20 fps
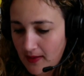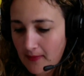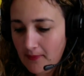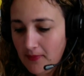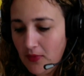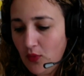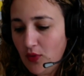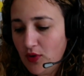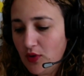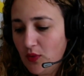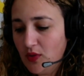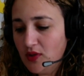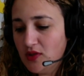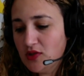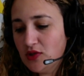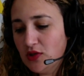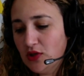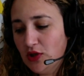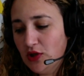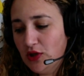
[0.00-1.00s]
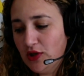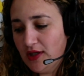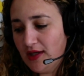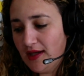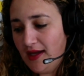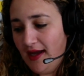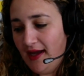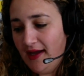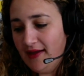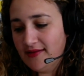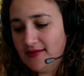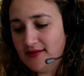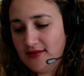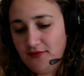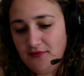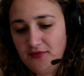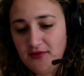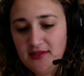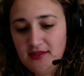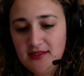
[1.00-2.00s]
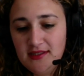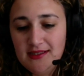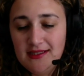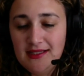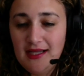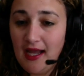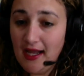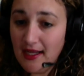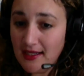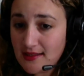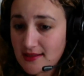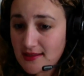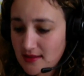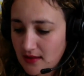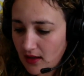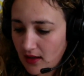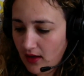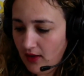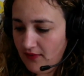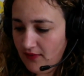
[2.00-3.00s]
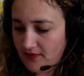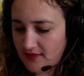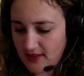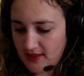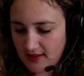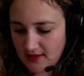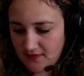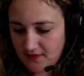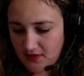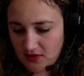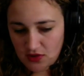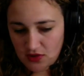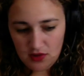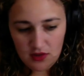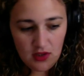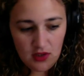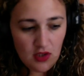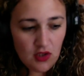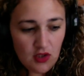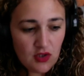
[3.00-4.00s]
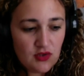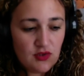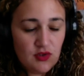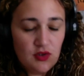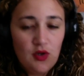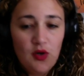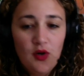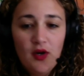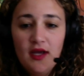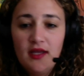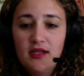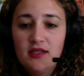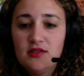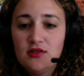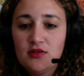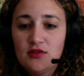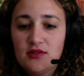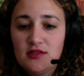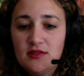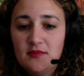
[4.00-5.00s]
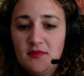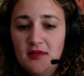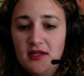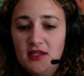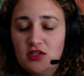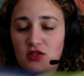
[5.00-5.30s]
but we're going to look at different kinds of text feature. So go ahead and turn to page